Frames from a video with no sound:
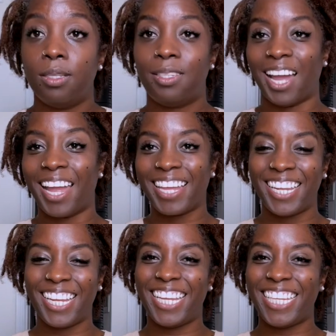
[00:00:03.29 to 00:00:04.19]
Tiger
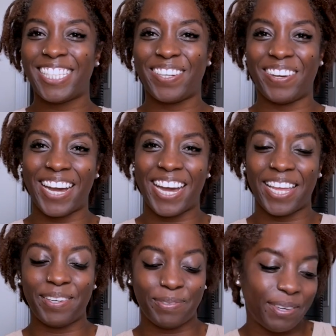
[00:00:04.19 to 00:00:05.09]
Lily Squad,